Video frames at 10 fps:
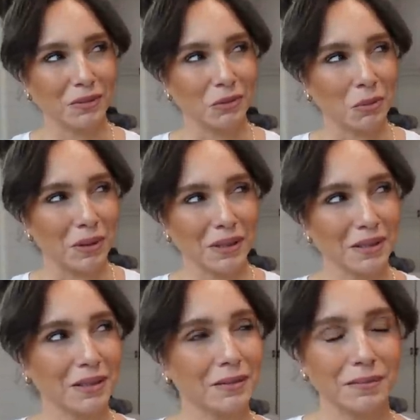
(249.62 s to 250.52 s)
robust?
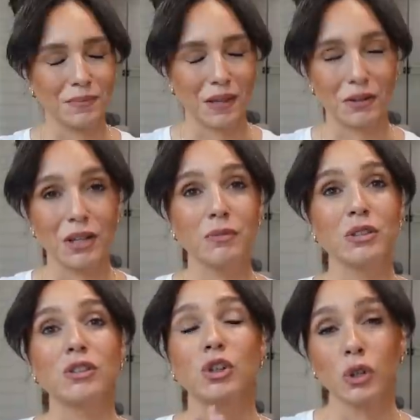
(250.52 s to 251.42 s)
It was
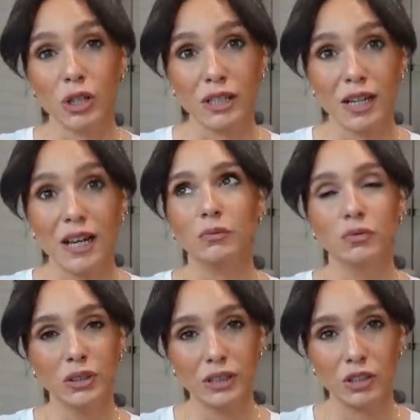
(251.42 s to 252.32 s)
good.
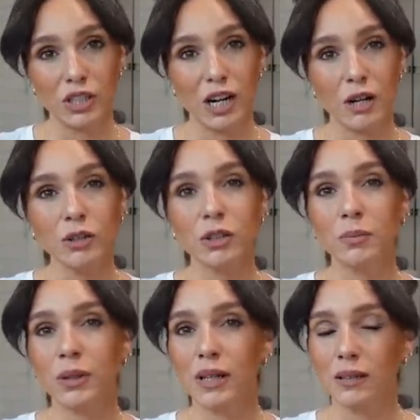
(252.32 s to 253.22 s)
Really good. I also
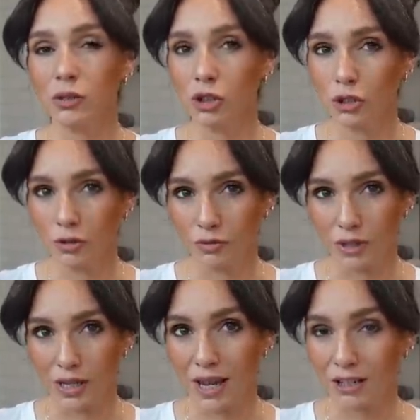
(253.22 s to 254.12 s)
put a little
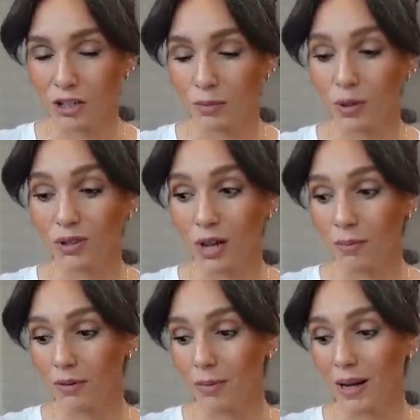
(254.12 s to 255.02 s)
sugar-free ketchup on
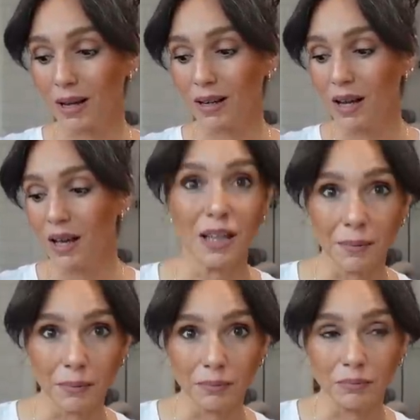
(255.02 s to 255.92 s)
top of mine.
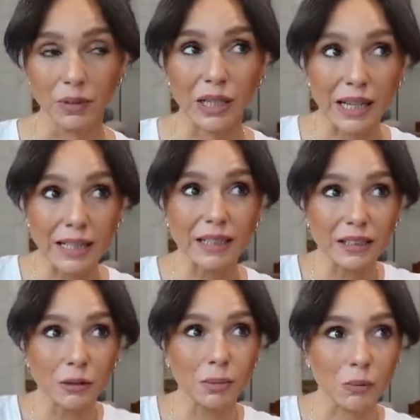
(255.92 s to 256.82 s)
I'm eating a
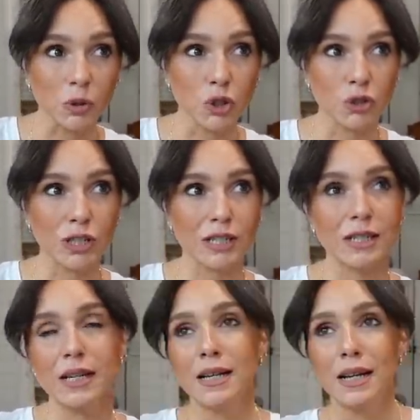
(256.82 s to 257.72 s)
little bit more strict,
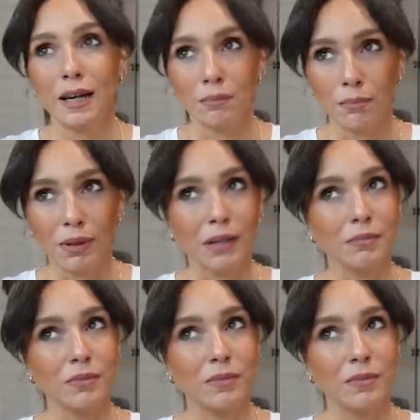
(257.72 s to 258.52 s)
I'm, but I'm